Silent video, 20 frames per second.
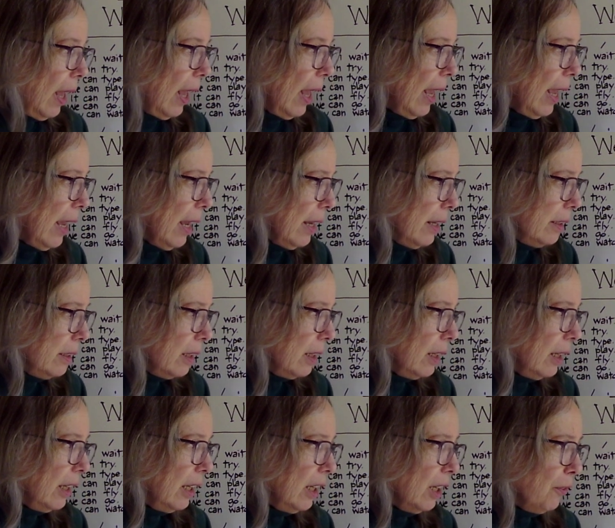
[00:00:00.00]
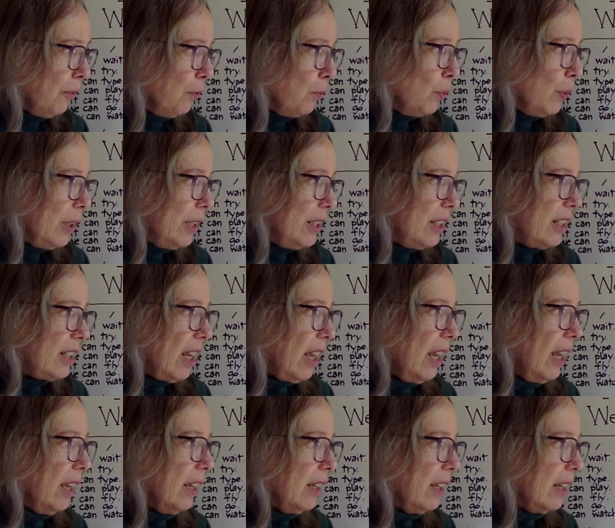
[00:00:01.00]
And if we
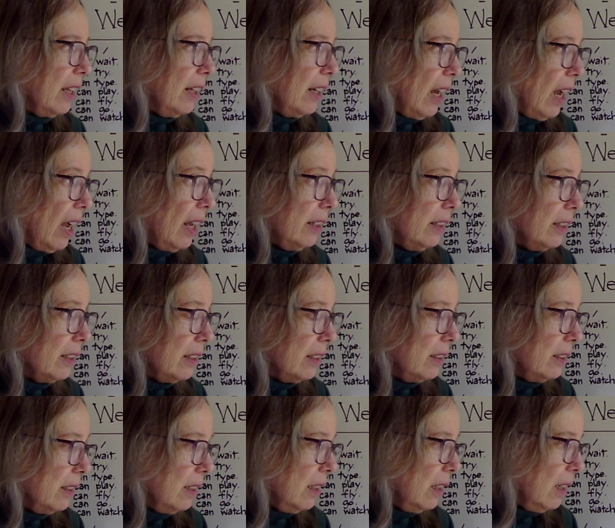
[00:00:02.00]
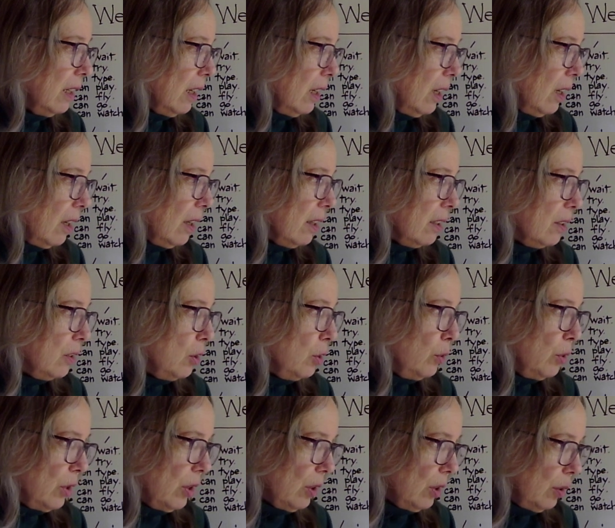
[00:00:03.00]
say cannot, 2
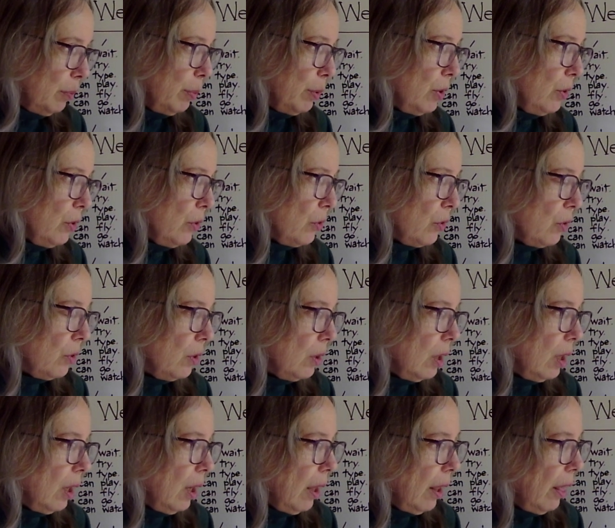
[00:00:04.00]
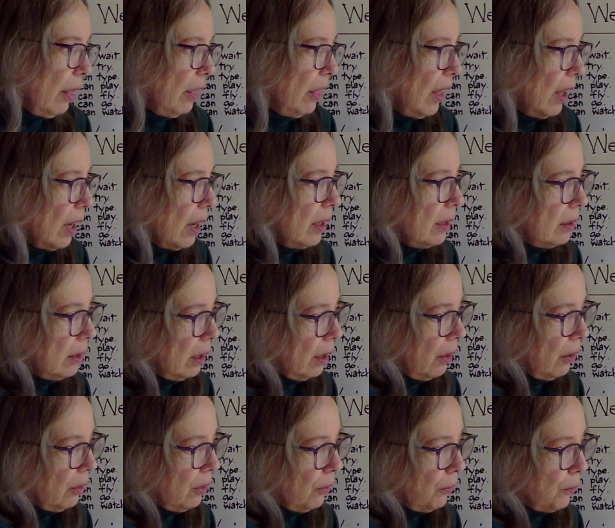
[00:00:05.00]
syllables, then
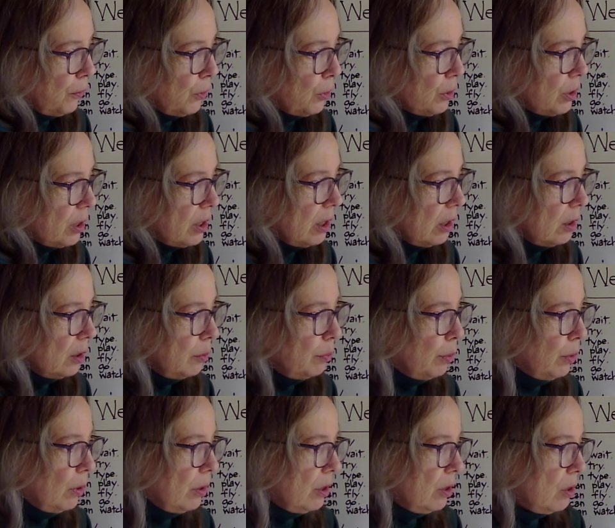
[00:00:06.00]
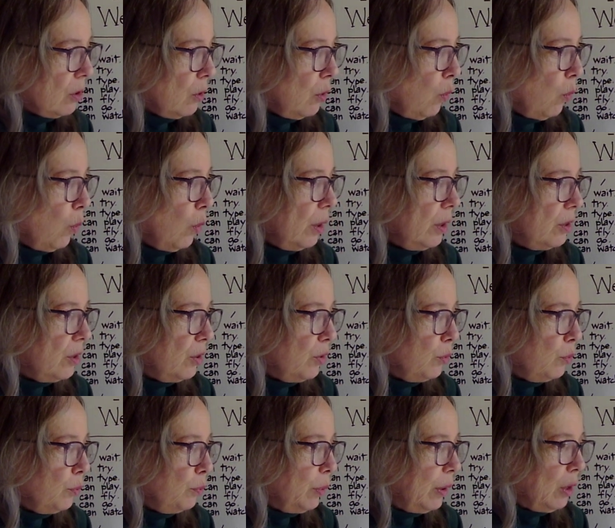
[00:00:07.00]
the first syllable is going
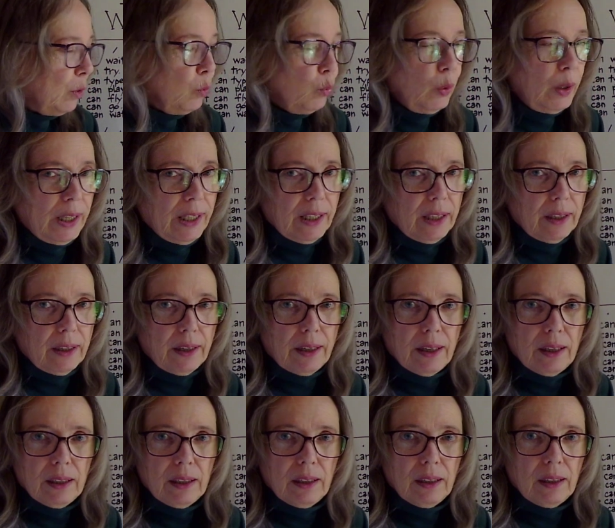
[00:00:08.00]
to be weak,